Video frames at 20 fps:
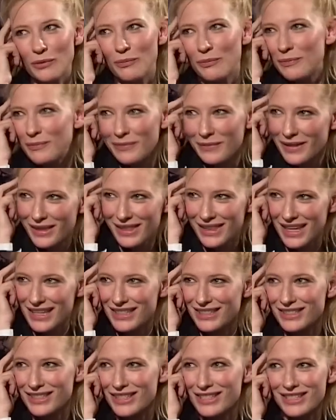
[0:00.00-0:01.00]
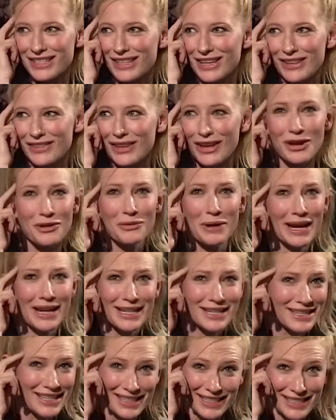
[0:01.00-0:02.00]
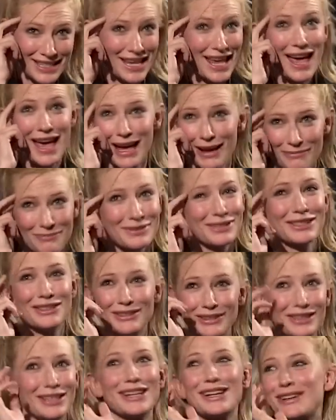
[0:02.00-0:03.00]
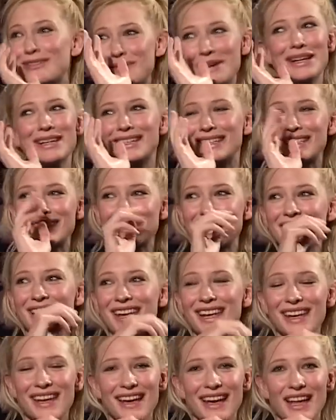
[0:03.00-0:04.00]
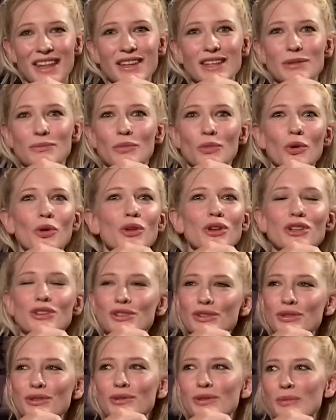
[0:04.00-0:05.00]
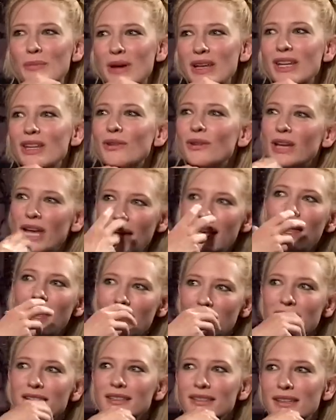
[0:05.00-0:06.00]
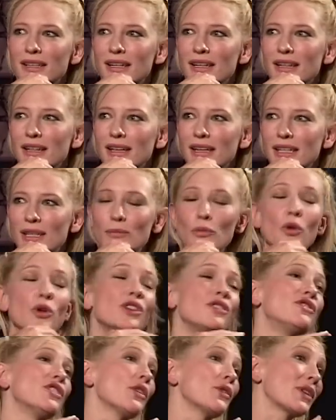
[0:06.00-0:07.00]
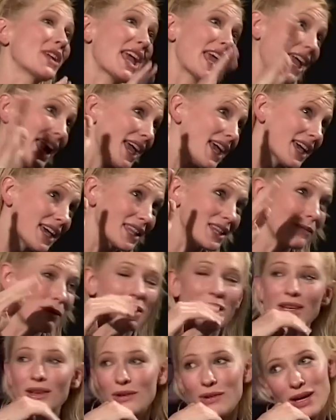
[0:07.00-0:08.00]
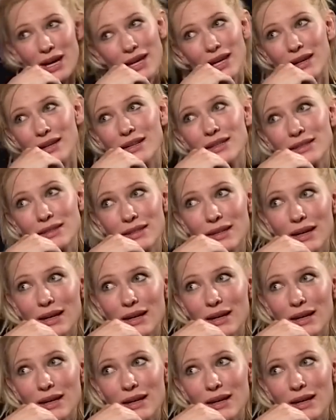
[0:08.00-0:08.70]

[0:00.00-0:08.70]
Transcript: them. There's just, they're horrendous. They're absolutely horrendous. I think the more you do, the better you get at it. The more you don't care, the better you get at it.